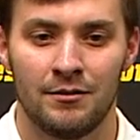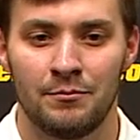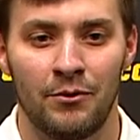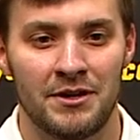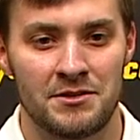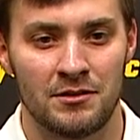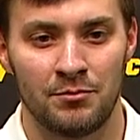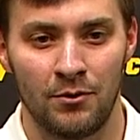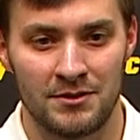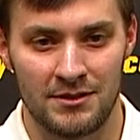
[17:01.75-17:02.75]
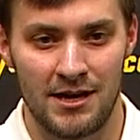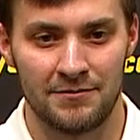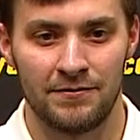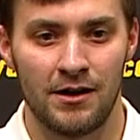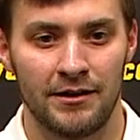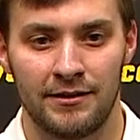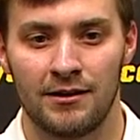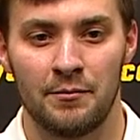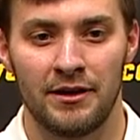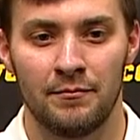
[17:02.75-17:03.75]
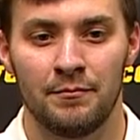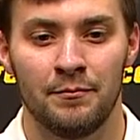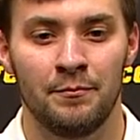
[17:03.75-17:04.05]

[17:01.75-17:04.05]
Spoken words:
points on the board's a lot of fun, and coming